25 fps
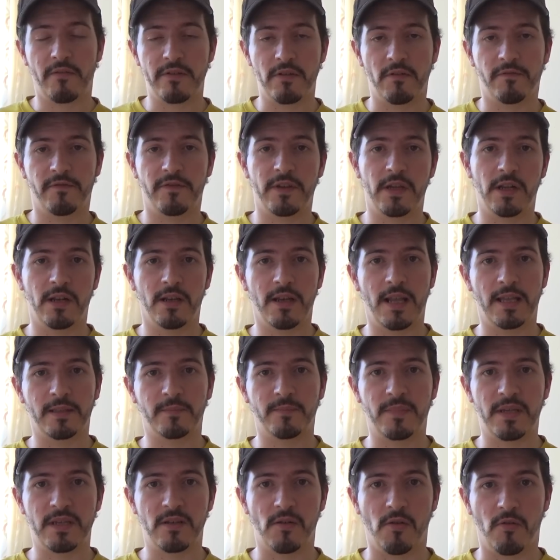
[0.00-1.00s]
you feel,
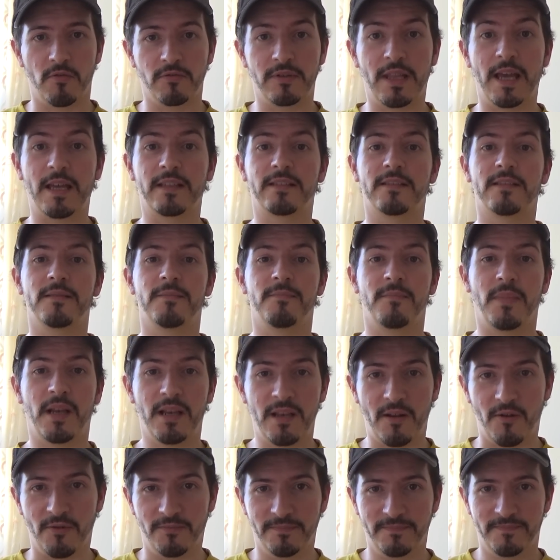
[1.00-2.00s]
let me know that
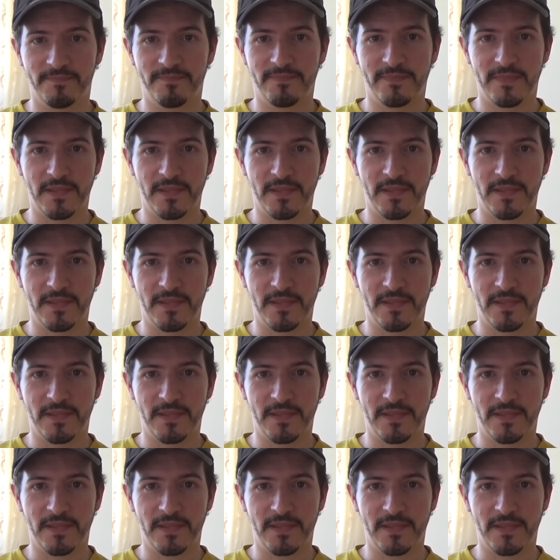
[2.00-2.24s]
below.